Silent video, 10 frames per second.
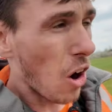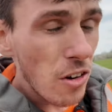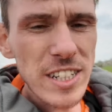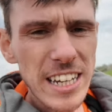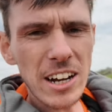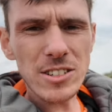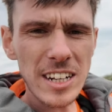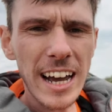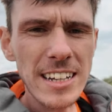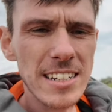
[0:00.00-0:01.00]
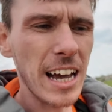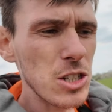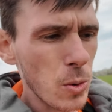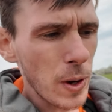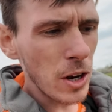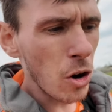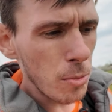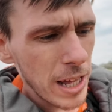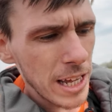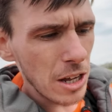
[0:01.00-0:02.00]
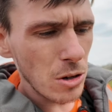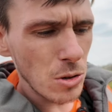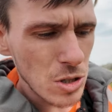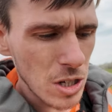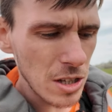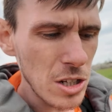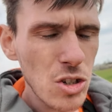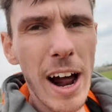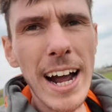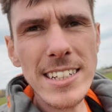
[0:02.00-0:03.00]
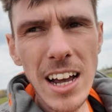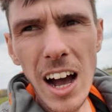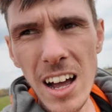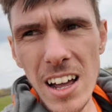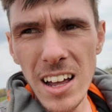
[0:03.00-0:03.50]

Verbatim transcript: Obviously on today's schedule we'd normally use the tractor.